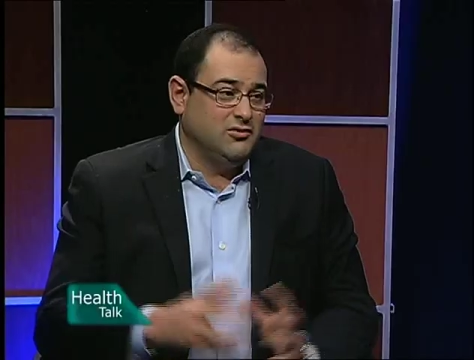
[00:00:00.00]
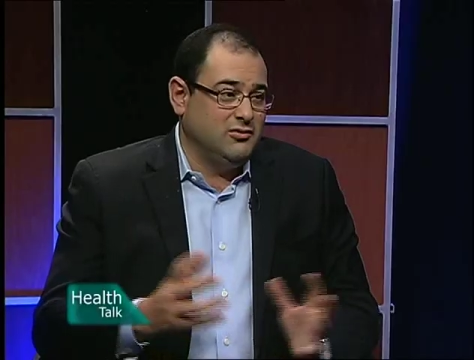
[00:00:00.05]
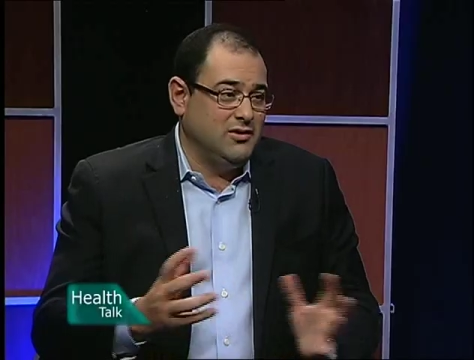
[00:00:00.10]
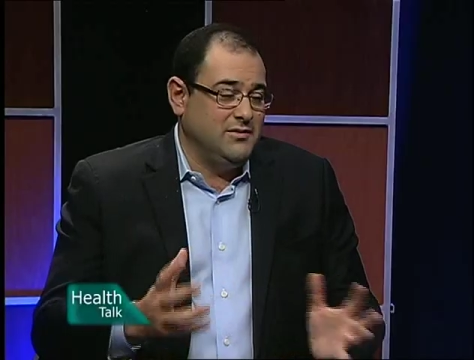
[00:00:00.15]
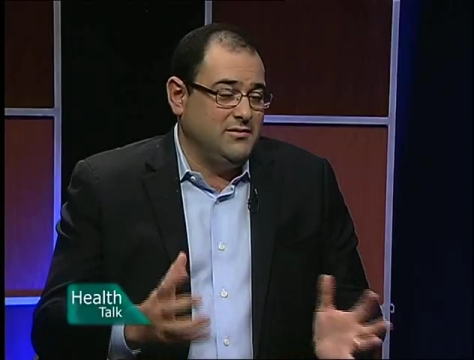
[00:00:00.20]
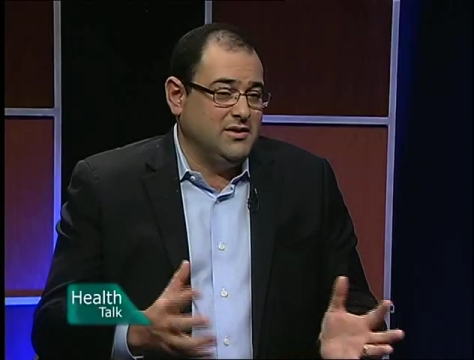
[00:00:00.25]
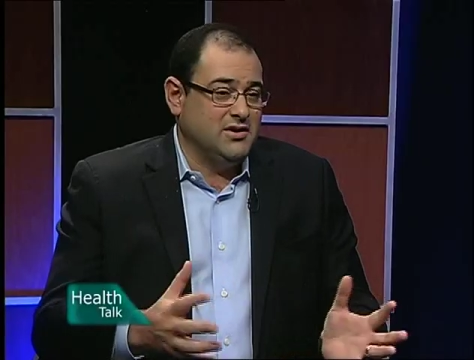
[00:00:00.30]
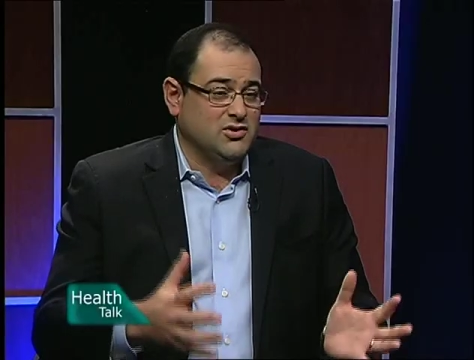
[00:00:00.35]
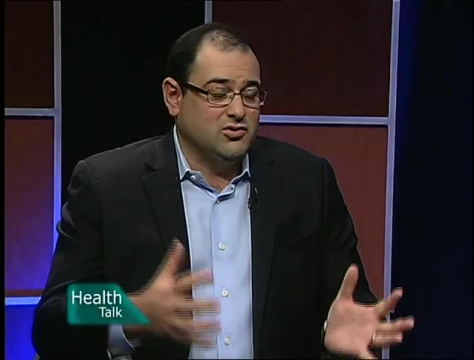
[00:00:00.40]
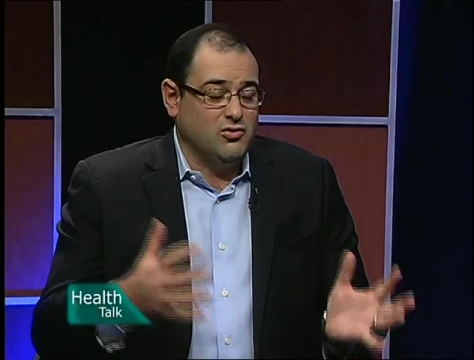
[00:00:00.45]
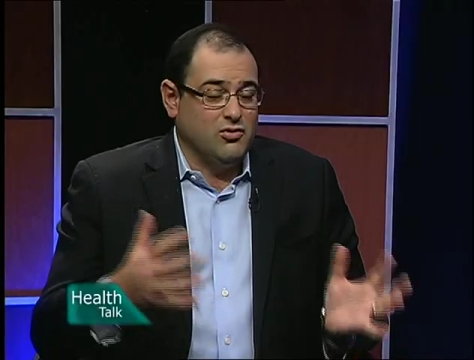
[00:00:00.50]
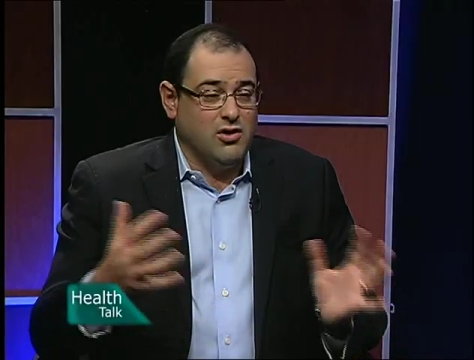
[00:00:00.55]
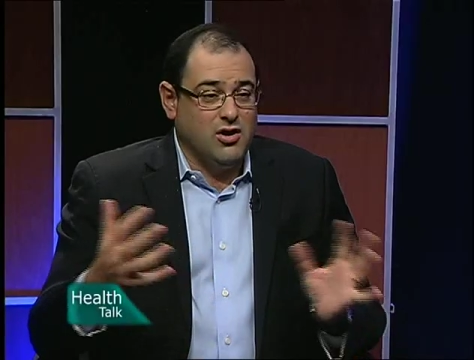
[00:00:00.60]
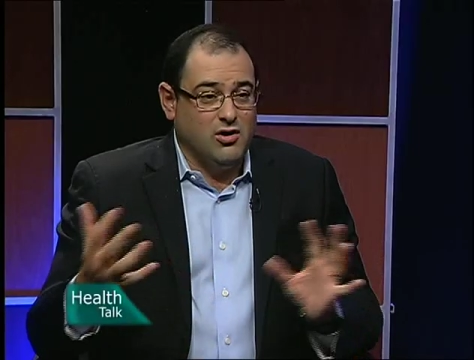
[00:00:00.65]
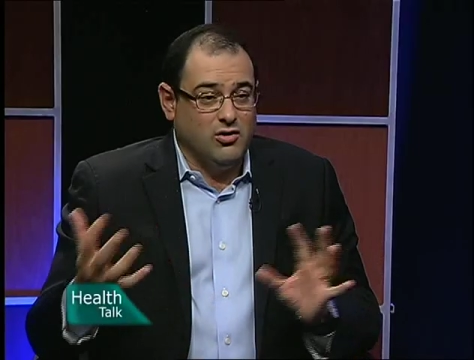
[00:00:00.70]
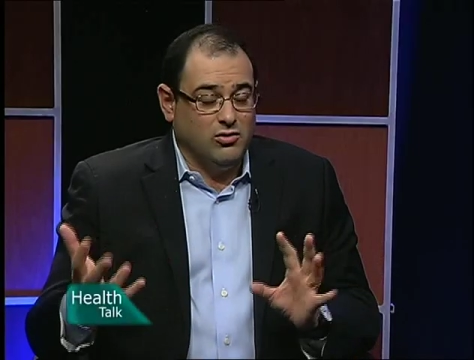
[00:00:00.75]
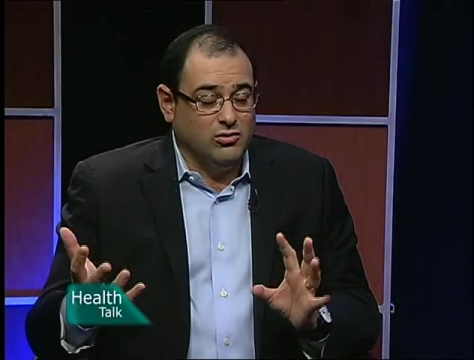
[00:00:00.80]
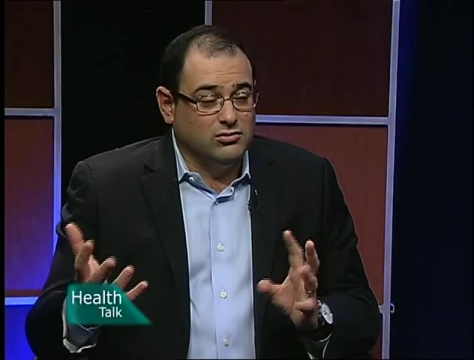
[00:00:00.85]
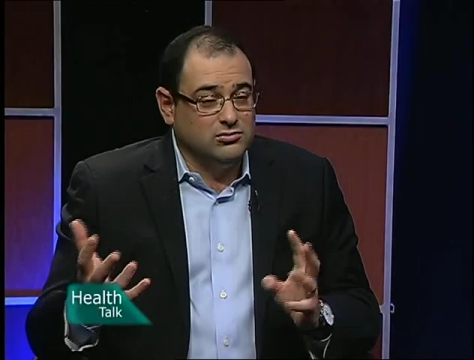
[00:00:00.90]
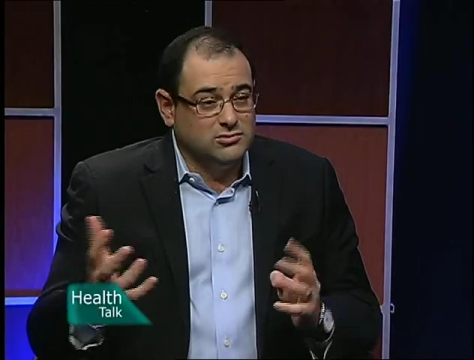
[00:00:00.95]
Women who
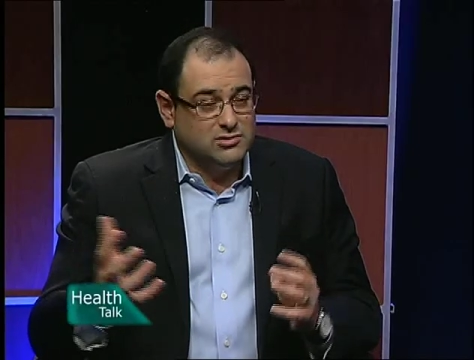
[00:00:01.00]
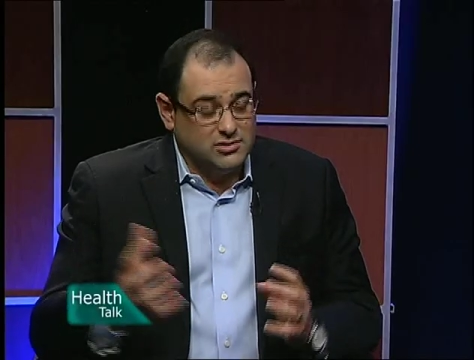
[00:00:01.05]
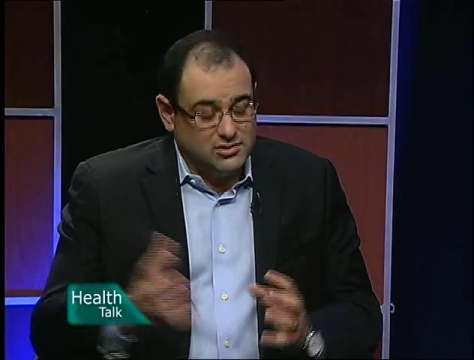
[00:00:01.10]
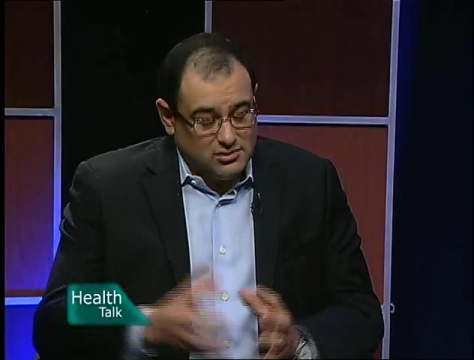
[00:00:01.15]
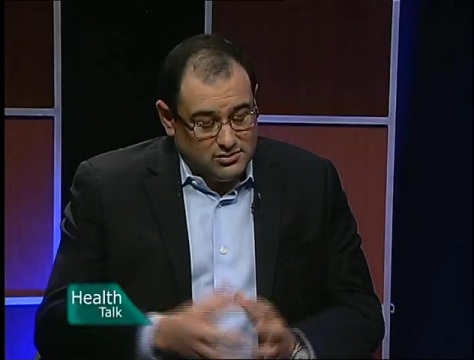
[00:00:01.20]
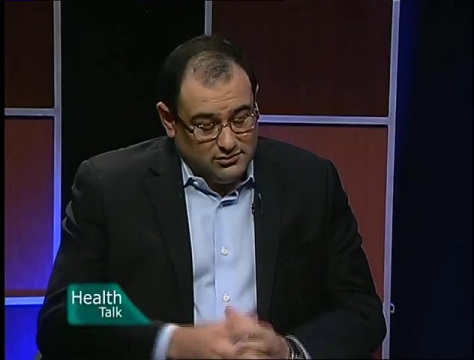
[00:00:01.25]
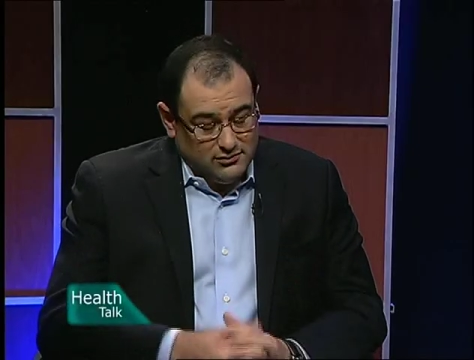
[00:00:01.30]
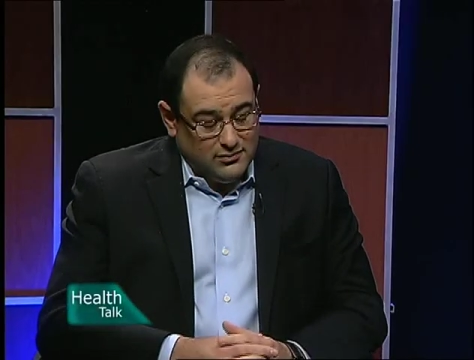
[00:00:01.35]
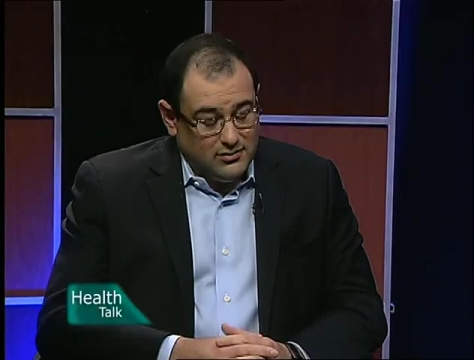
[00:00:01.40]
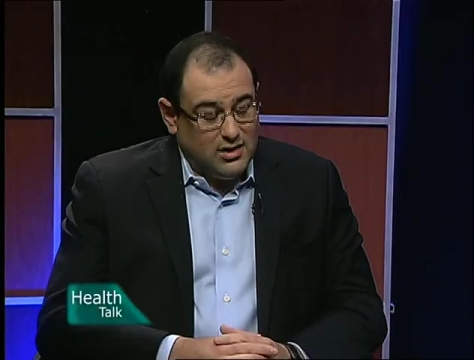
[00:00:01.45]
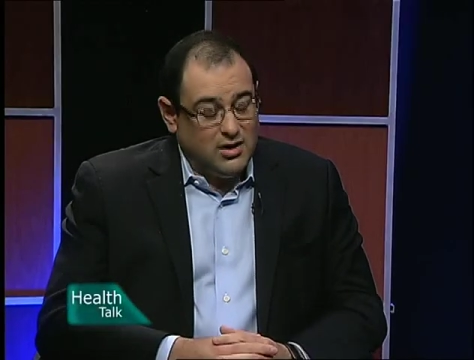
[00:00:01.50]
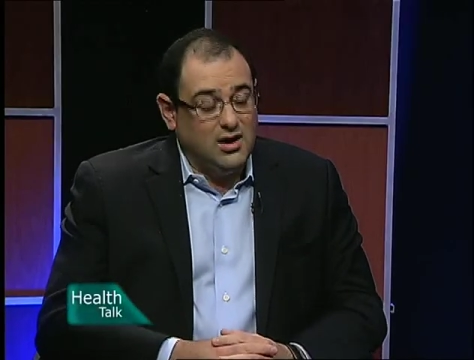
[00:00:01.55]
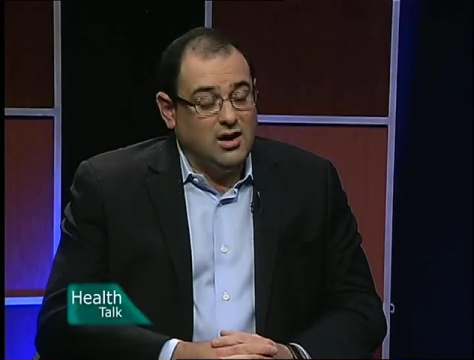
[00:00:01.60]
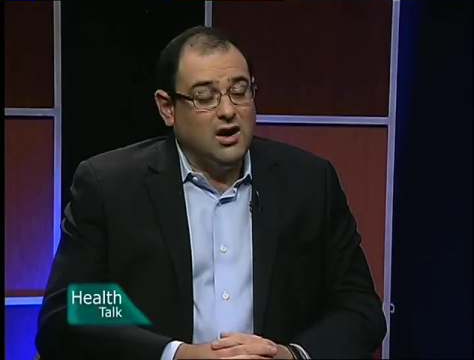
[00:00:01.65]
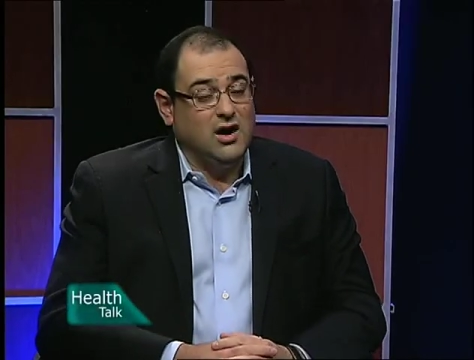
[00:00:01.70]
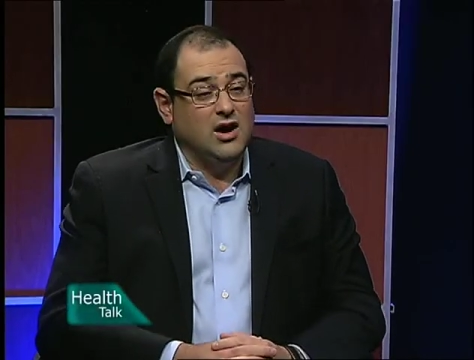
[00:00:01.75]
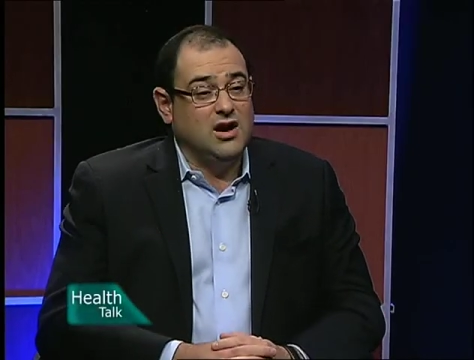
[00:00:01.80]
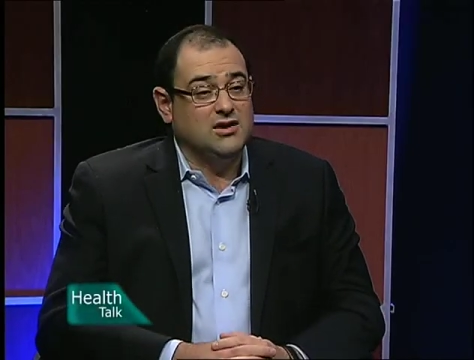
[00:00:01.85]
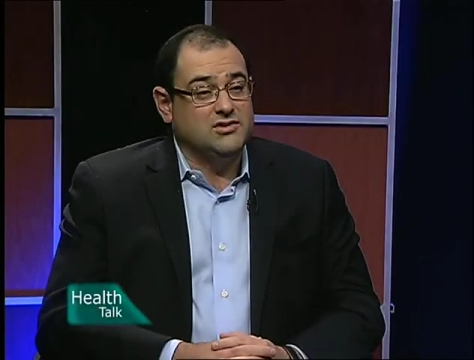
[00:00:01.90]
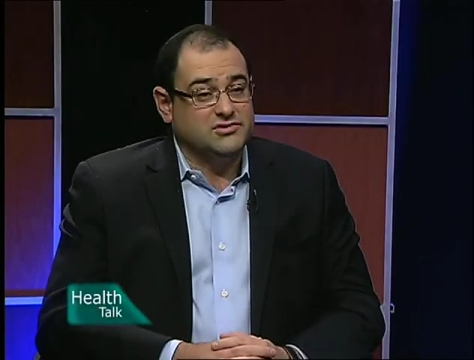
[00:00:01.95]
are older
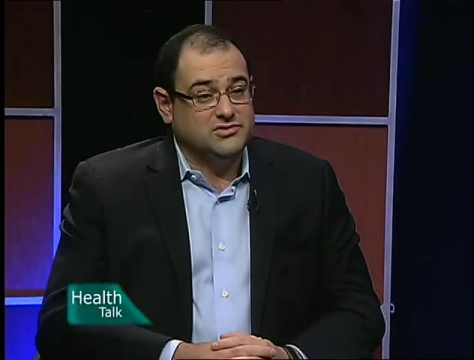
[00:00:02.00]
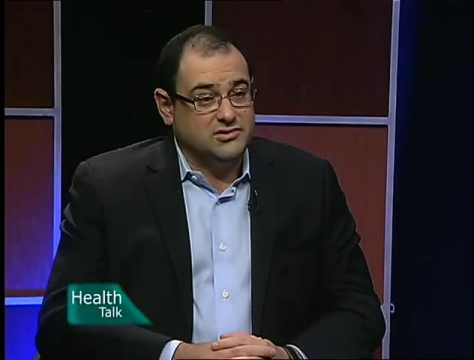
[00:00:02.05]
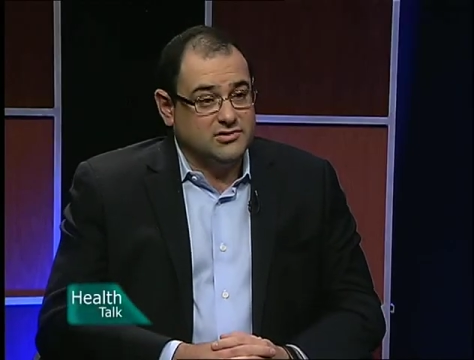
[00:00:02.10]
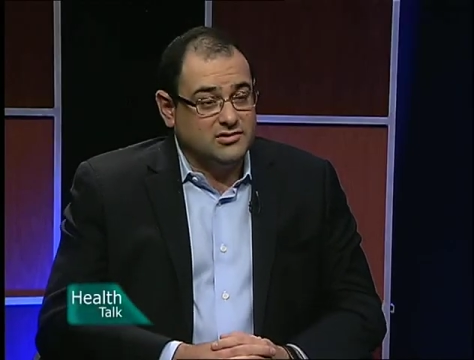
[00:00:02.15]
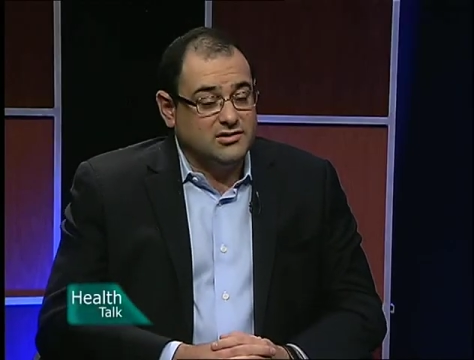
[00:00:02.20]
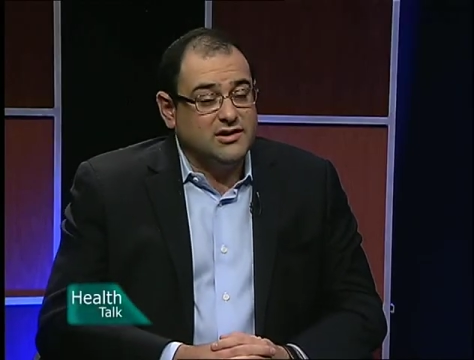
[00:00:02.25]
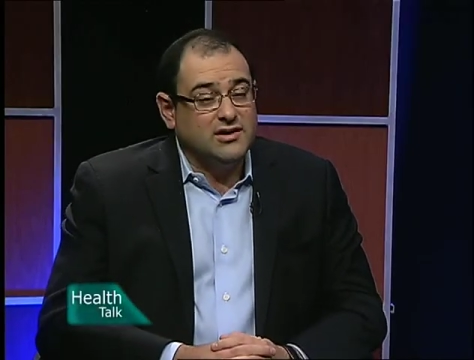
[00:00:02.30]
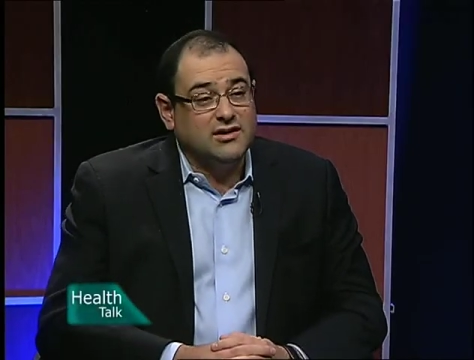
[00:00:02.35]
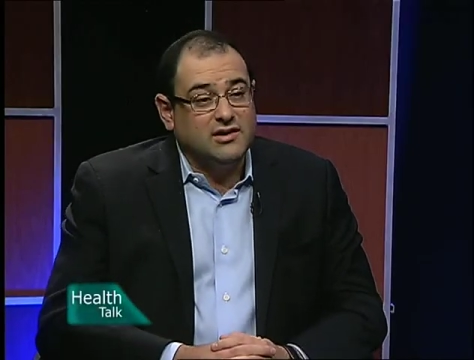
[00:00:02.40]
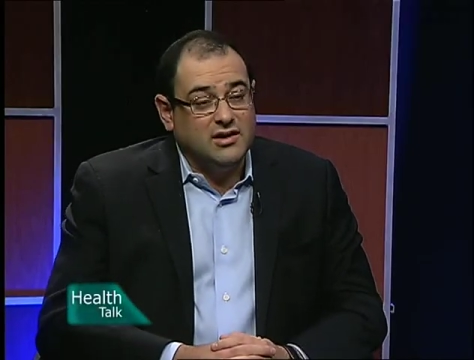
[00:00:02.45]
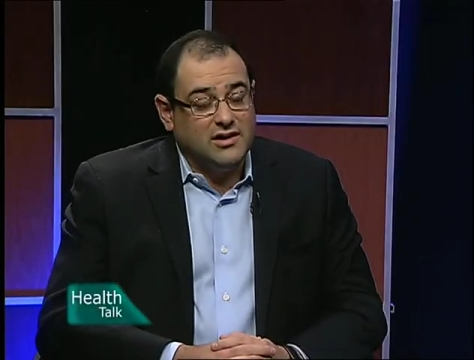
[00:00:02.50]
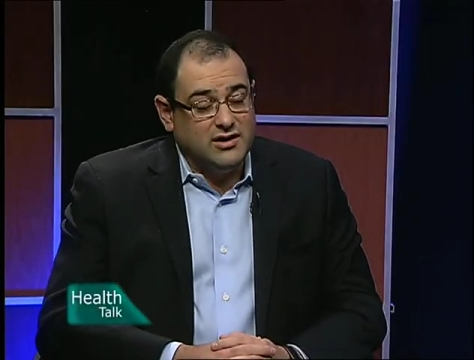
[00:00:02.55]
are certainly at